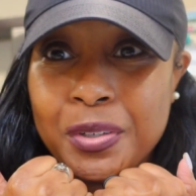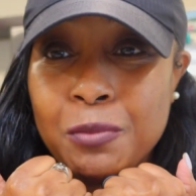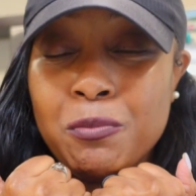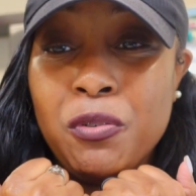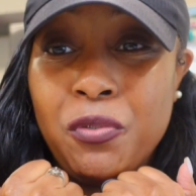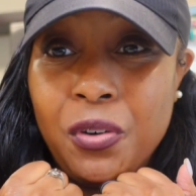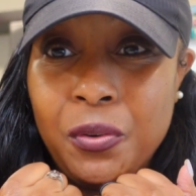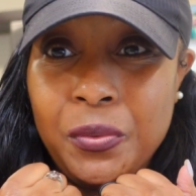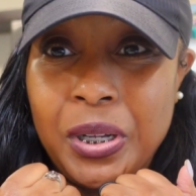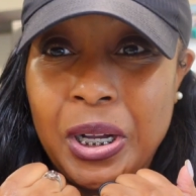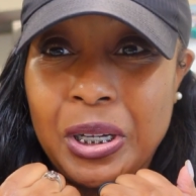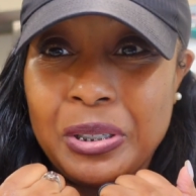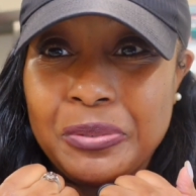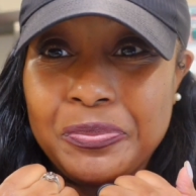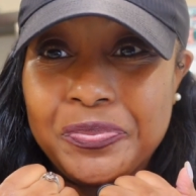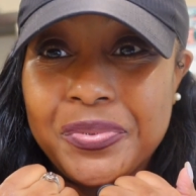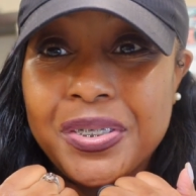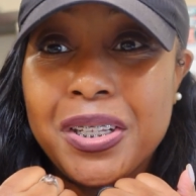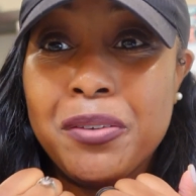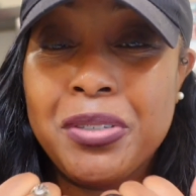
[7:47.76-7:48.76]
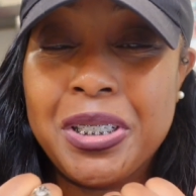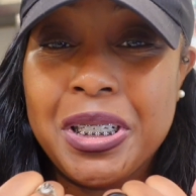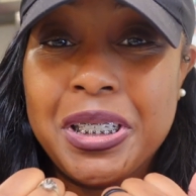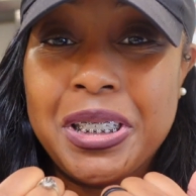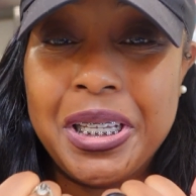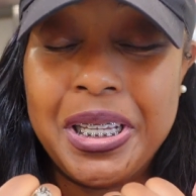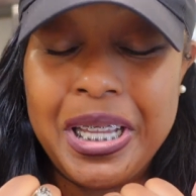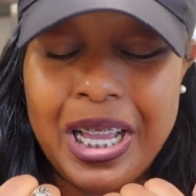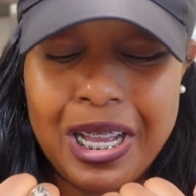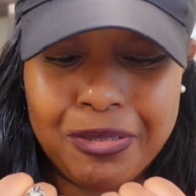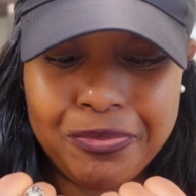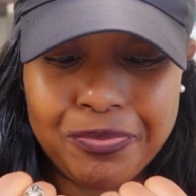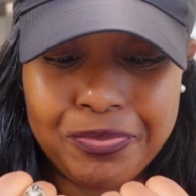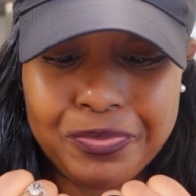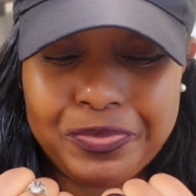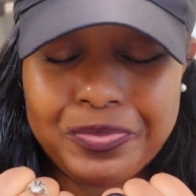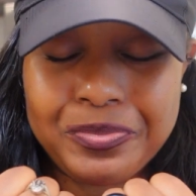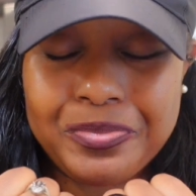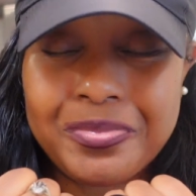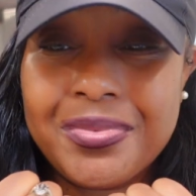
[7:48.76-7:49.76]
before we go, let me just tell y'all,
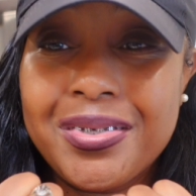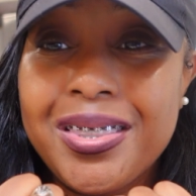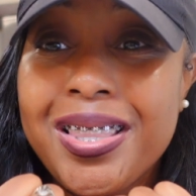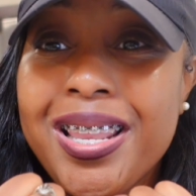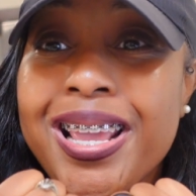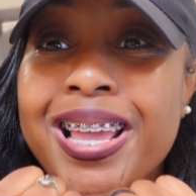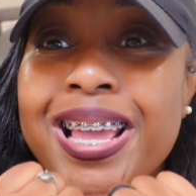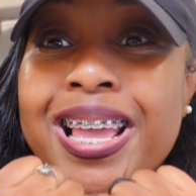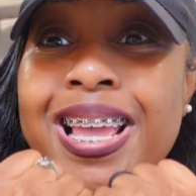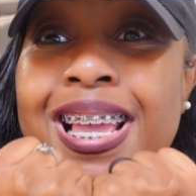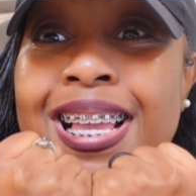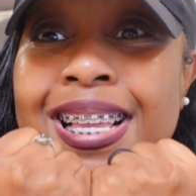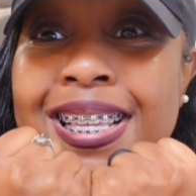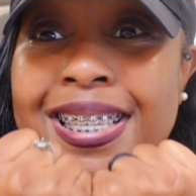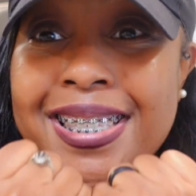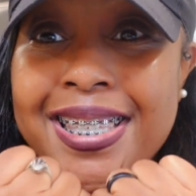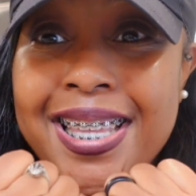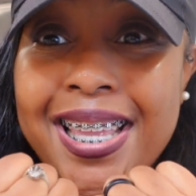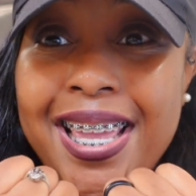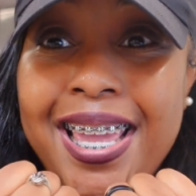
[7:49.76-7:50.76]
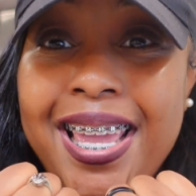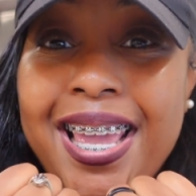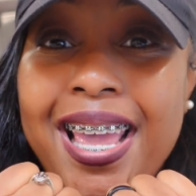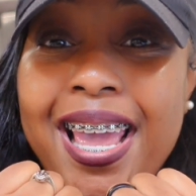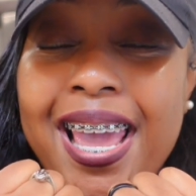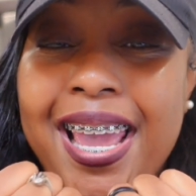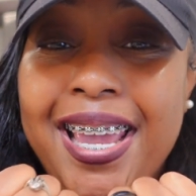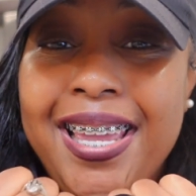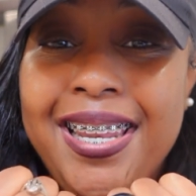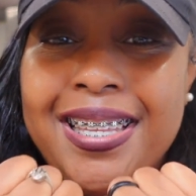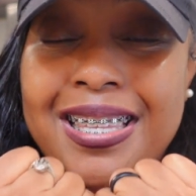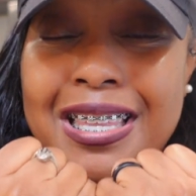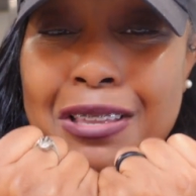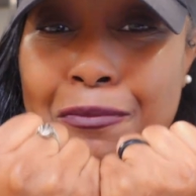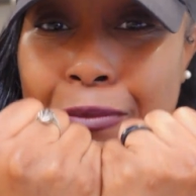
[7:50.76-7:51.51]
Sin hate to see